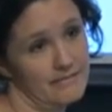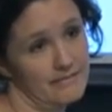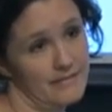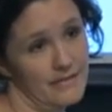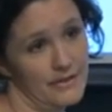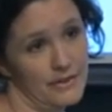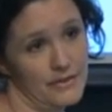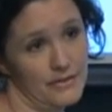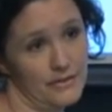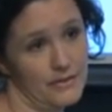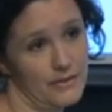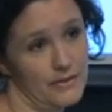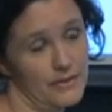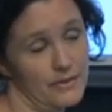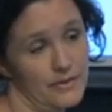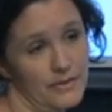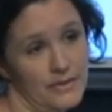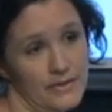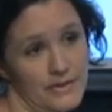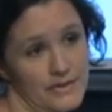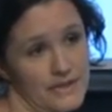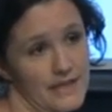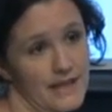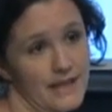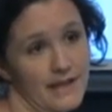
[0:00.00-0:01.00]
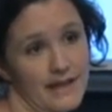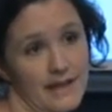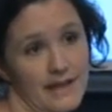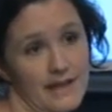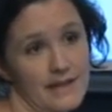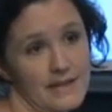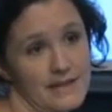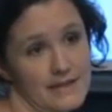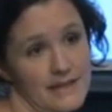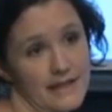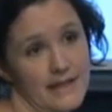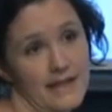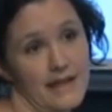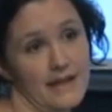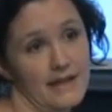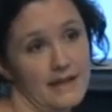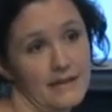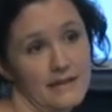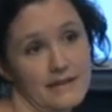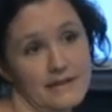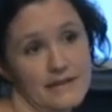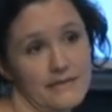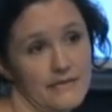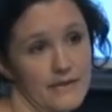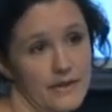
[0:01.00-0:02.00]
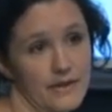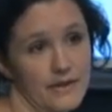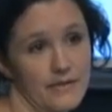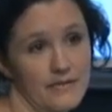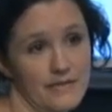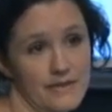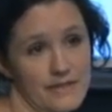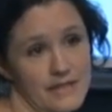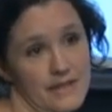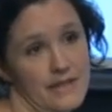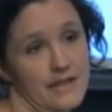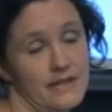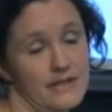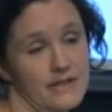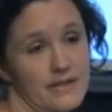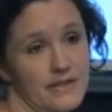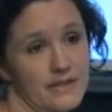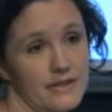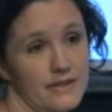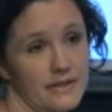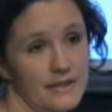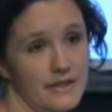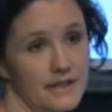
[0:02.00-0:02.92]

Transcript: through using art as a catalyst for conversation.